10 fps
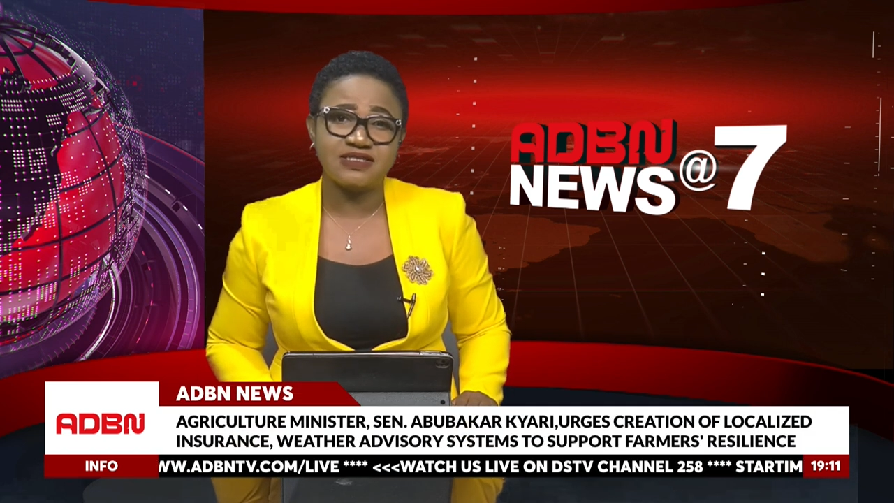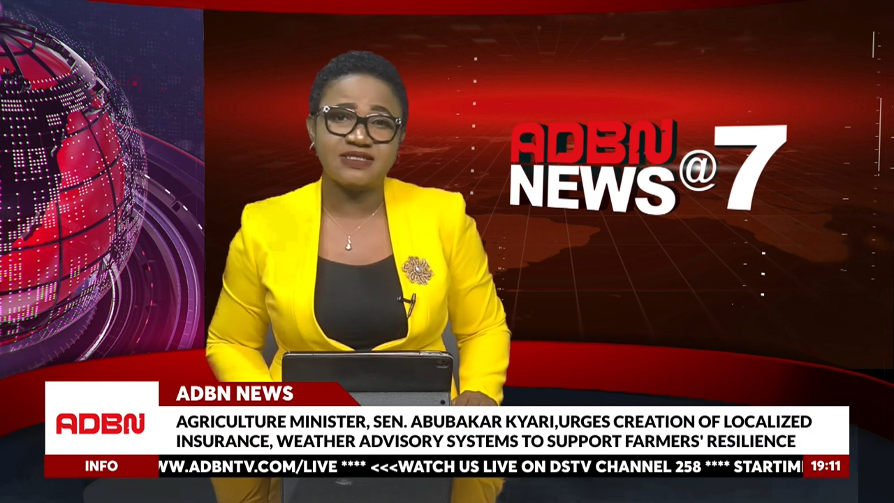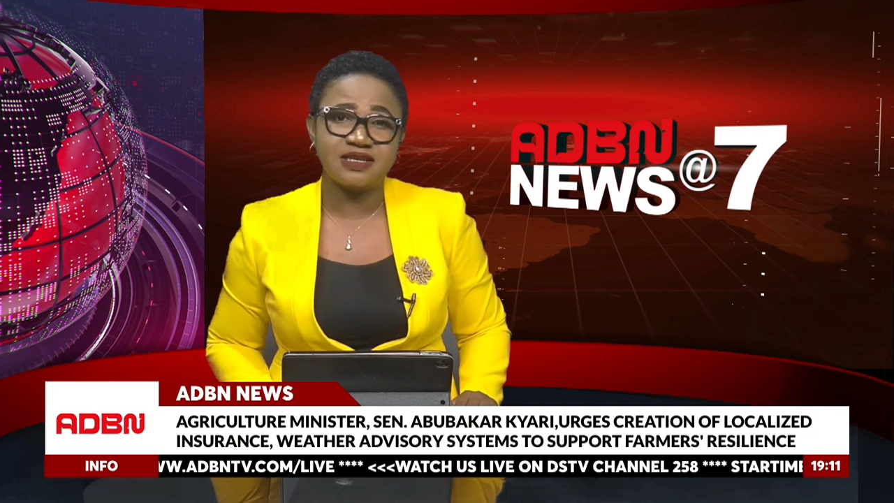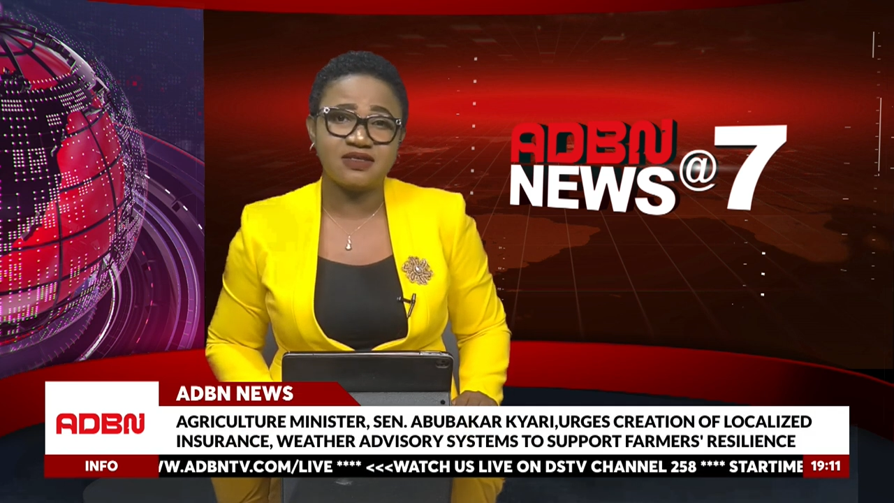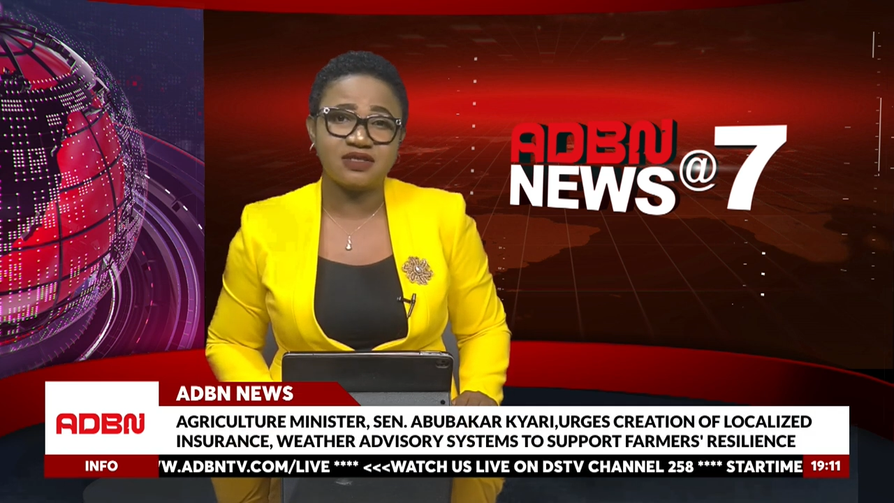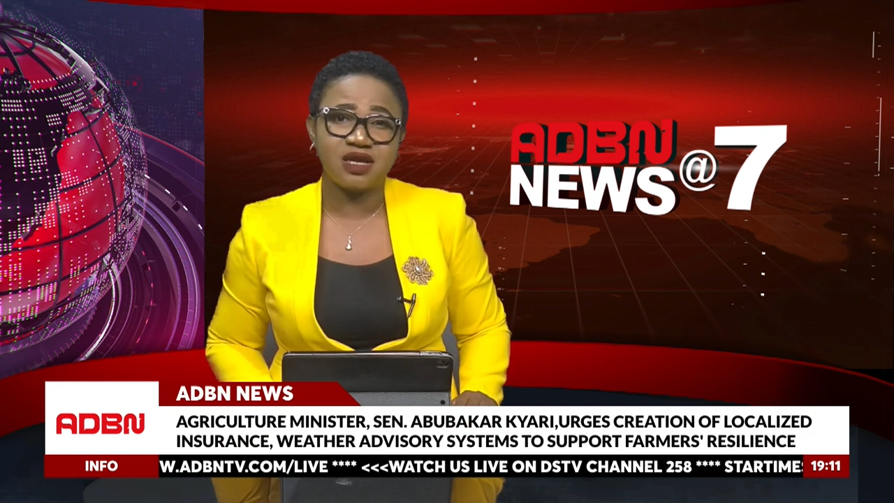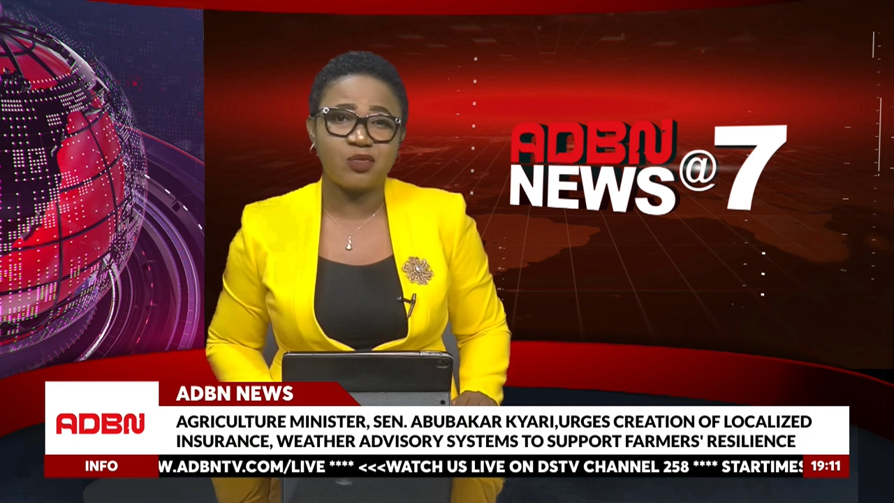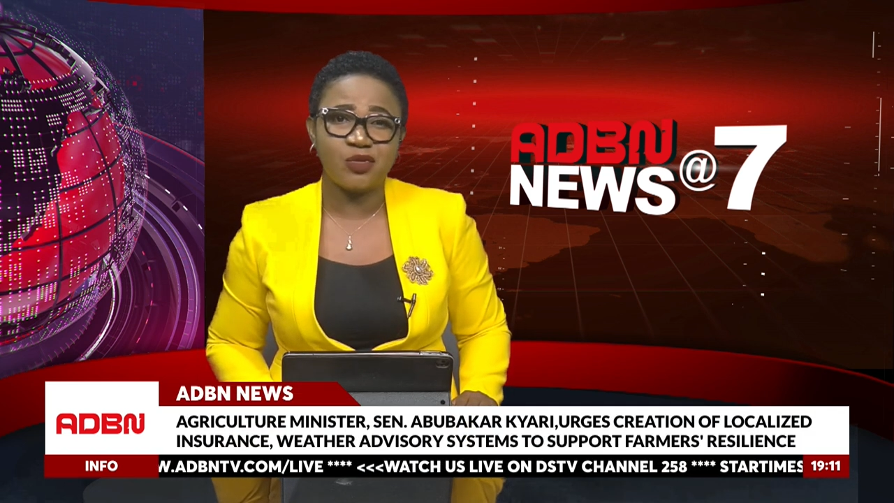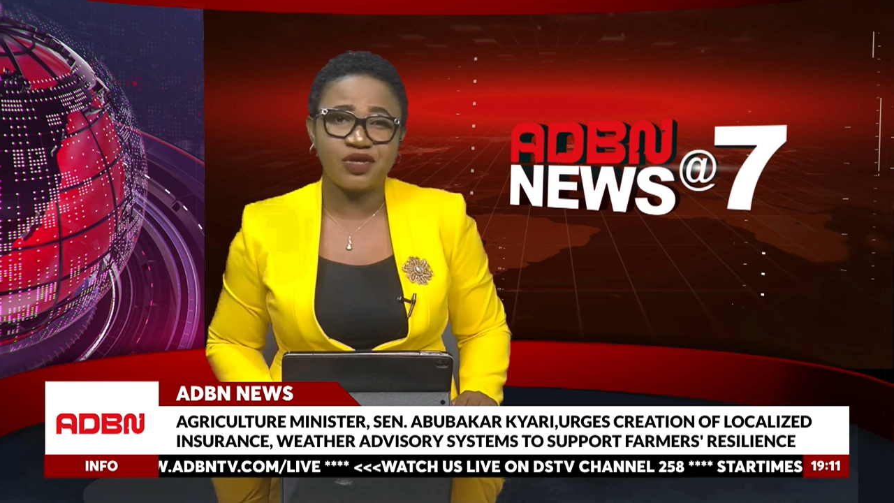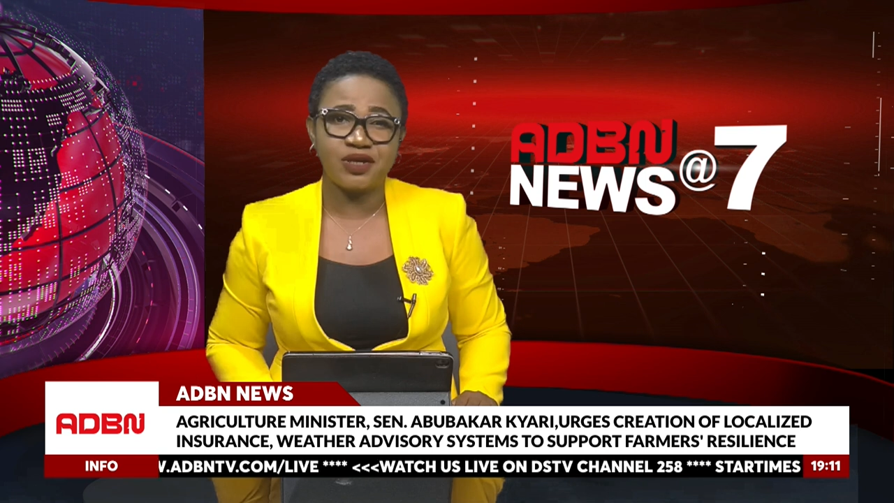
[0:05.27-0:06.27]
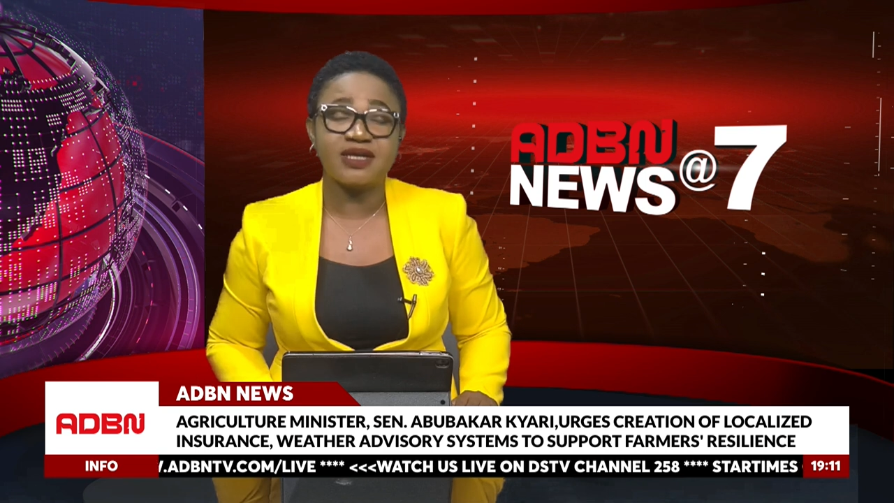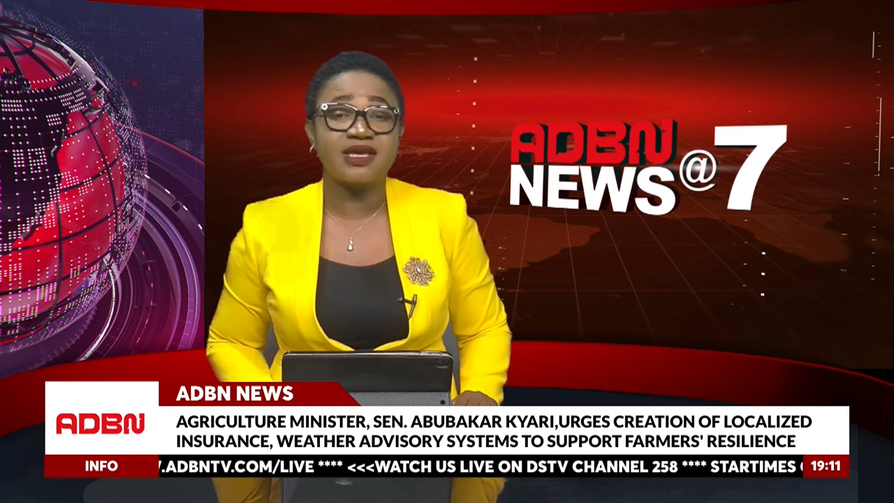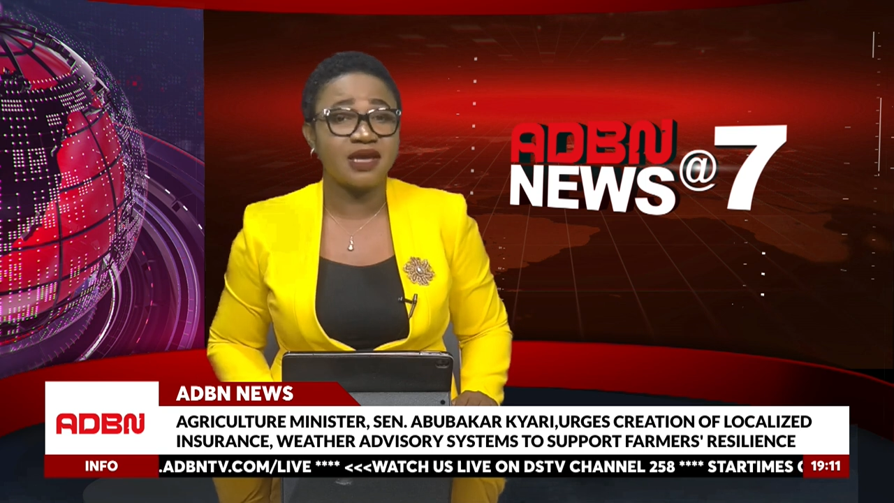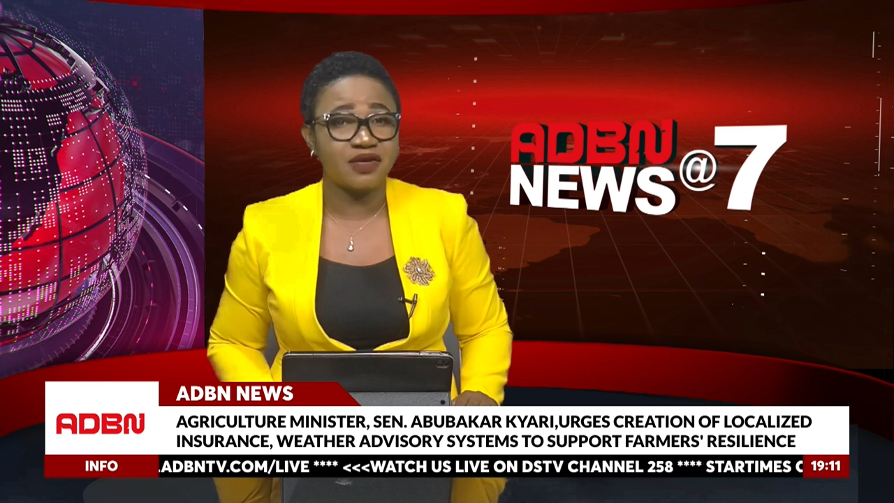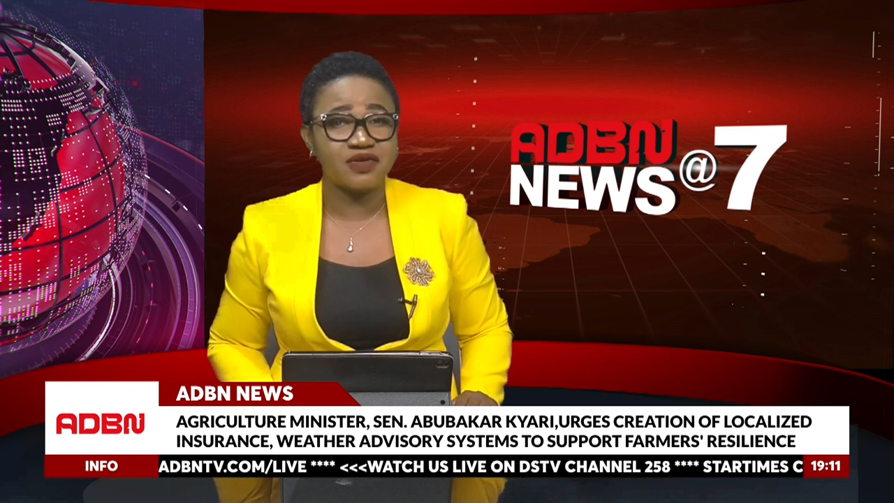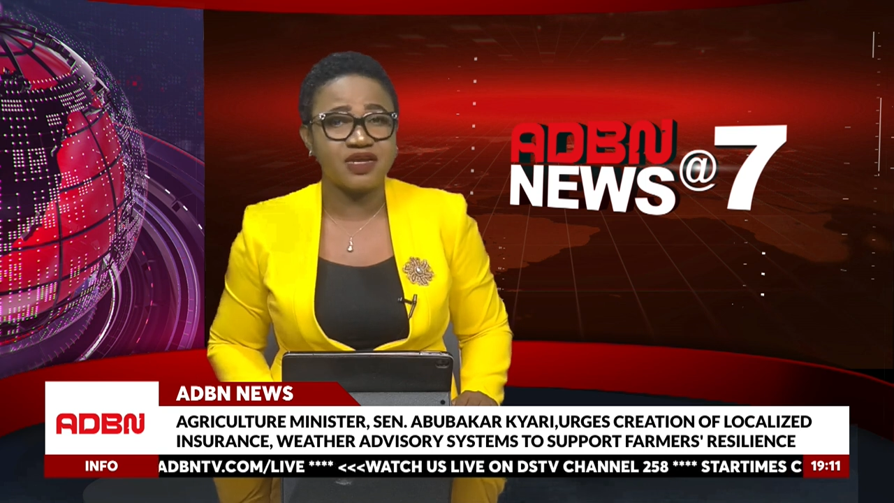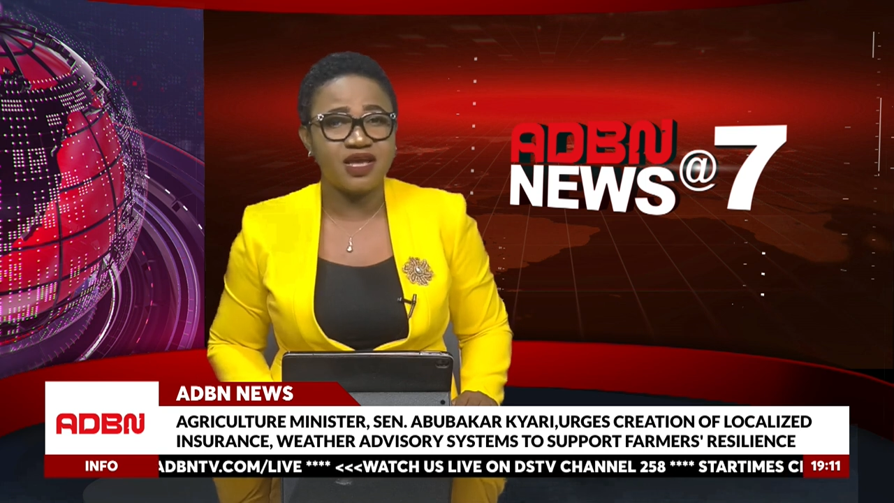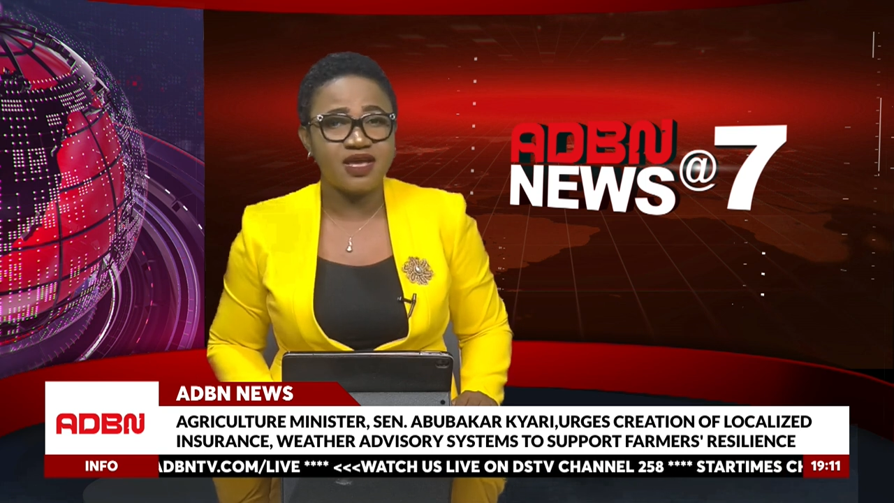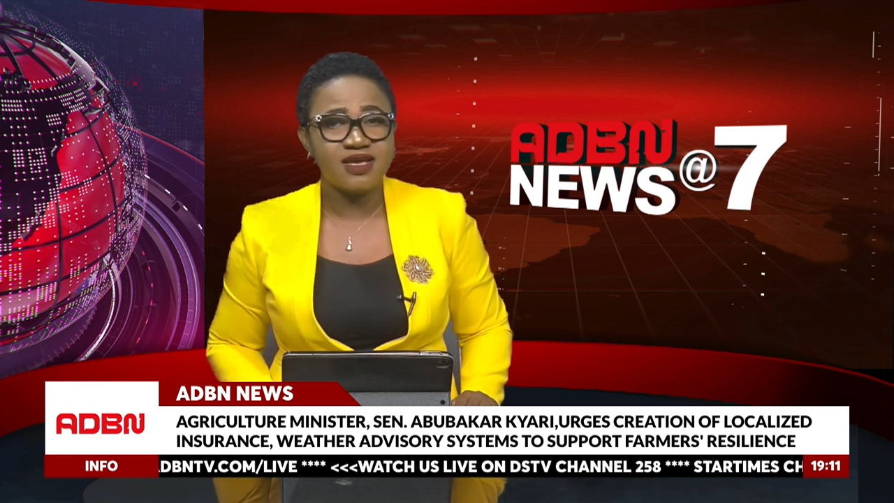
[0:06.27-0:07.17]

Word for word: Senator Abubakar Kyari,